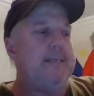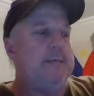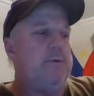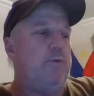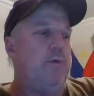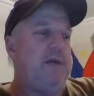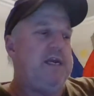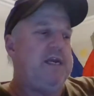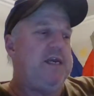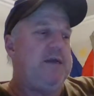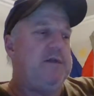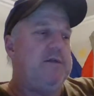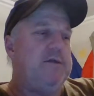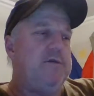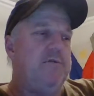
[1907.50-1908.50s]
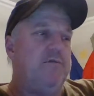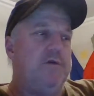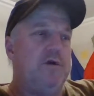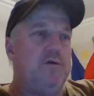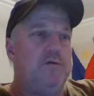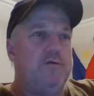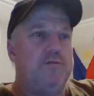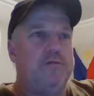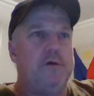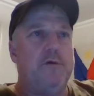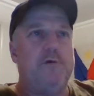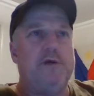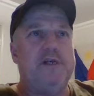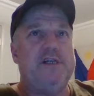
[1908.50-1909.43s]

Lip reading: We will probably